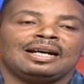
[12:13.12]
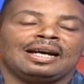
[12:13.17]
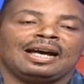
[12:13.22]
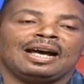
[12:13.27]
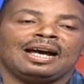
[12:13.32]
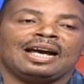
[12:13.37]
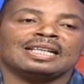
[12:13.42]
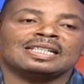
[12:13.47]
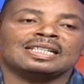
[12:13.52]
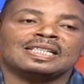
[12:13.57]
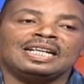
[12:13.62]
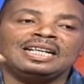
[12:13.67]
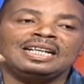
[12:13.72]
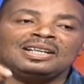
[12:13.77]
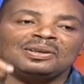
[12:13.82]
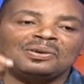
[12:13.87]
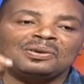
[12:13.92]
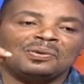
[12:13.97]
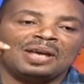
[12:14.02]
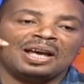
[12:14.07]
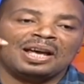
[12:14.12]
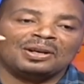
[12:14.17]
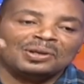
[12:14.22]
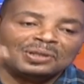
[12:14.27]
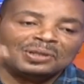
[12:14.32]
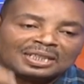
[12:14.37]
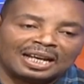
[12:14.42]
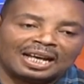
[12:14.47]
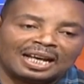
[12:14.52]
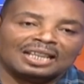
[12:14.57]
I said we are not
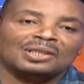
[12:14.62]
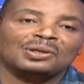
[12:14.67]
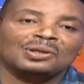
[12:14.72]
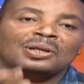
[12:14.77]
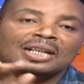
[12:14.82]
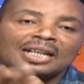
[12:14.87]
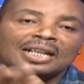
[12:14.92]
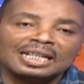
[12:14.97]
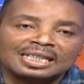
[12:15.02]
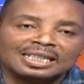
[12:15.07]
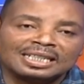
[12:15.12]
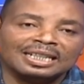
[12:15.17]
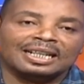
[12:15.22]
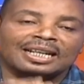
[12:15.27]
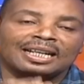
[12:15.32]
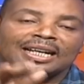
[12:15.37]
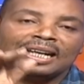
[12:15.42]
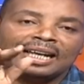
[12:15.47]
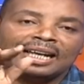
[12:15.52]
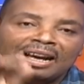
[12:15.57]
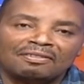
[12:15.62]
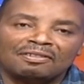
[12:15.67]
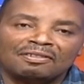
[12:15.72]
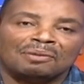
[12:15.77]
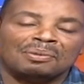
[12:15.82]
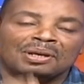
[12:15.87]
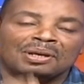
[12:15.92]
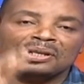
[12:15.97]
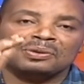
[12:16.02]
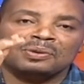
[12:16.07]
a theocratic
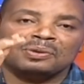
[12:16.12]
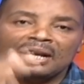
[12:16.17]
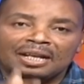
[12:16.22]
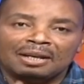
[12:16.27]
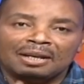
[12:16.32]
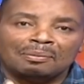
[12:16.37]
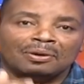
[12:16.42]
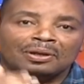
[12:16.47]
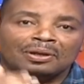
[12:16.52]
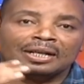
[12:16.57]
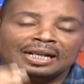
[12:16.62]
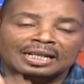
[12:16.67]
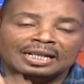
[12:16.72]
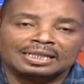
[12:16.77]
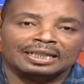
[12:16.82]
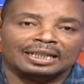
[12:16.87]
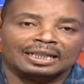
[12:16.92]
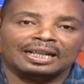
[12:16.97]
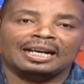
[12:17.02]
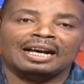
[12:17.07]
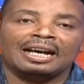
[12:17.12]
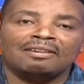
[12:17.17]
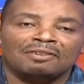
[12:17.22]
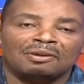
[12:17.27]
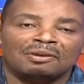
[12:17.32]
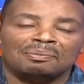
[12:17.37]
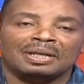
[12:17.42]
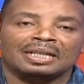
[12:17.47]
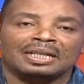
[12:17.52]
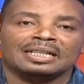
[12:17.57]
government, we are a democratic
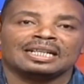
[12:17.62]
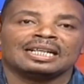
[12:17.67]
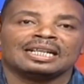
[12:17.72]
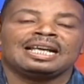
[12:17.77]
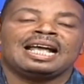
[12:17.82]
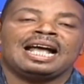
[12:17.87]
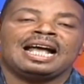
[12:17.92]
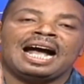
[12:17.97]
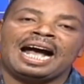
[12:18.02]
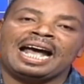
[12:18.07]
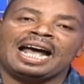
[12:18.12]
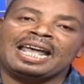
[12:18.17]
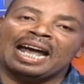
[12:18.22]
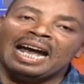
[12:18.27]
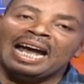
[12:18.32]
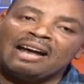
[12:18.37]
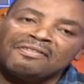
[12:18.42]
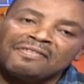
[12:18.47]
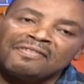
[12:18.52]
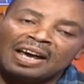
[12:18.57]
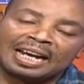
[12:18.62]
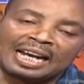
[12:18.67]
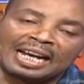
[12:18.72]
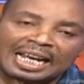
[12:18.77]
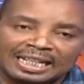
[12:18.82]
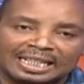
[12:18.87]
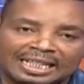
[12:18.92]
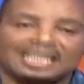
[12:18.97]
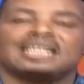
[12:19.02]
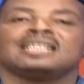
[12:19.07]
government. I have a
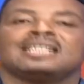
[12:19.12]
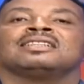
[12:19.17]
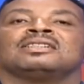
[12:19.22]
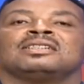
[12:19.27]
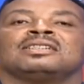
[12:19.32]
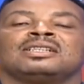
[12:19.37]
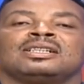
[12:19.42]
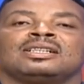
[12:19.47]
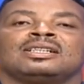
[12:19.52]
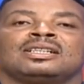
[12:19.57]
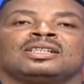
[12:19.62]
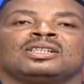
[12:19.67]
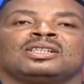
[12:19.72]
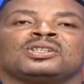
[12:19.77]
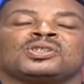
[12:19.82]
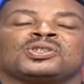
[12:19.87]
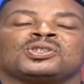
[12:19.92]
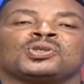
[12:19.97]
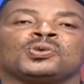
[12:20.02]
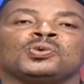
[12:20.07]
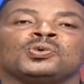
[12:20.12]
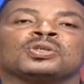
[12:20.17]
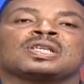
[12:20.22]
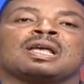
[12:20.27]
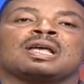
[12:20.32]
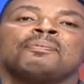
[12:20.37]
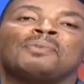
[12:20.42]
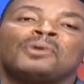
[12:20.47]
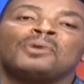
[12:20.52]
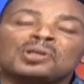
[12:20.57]
right to
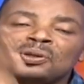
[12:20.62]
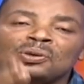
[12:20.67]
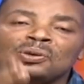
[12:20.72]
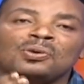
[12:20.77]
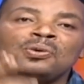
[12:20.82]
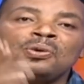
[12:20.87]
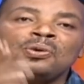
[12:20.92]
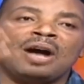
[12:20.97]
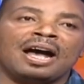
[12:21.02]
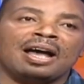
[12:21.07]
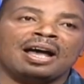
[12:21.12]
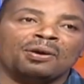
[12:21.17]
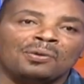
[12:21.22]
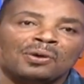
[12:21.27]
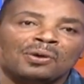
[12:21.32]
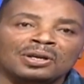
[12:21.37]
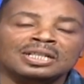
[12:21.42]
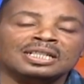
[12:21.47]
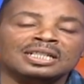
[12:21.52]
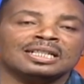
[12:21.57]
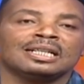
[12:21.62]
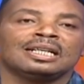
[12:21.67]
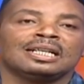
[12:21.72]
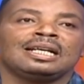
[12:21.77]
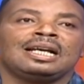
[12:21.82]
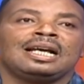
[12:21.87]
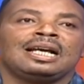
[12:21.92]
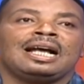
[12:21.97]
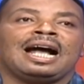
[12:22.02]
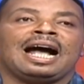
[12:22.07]
support who I want.
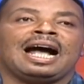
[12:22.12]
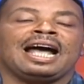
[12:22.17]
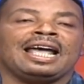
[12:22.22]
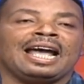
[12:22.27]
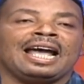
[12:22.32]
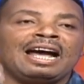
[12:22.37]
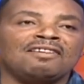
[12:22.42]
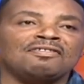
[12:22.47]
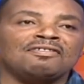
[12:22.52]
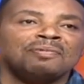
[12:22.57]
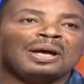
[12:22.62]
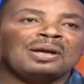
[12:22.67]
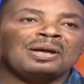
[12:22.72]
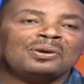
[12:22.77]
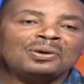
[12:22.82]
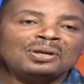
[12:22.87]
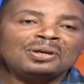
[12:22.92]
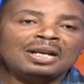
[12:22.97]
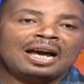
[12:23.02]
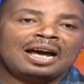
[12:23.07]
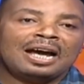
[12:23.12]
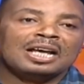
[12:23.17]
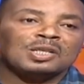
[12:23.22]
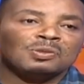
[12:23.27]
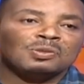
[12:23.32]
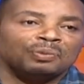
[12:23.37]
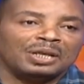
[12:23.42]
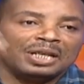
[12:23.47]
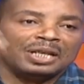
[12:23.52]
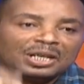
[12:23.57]
Okay. I have my own
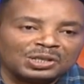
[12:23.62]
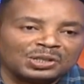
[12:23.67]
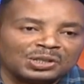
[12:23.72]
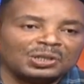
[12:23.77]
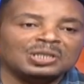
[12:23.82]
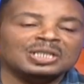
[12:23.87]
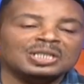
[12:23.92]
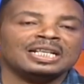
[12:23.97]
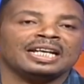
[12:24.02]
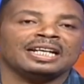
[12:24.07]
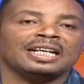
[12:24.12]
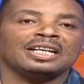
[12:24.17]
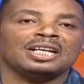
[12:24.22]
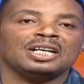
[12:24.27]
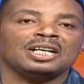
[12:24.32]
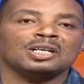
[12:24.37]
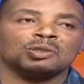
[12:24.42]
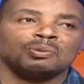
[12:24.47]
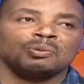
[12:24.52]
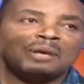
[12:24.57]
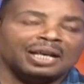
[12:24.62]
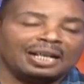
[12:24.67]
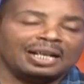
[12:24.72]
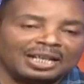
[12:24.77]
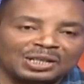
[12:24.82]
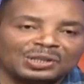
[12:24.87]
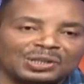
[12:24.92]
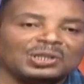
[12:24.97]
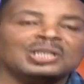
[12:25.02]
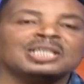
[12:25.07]
aspirations uh-huh. and
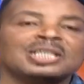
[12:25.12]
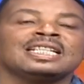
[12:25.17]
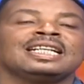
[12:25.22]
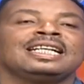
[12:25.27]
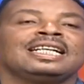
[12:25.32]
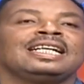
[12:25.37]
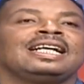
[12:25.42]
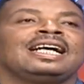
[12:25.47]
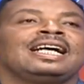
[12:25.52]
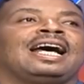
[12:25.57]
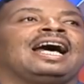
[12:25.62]
inspirations. Yes.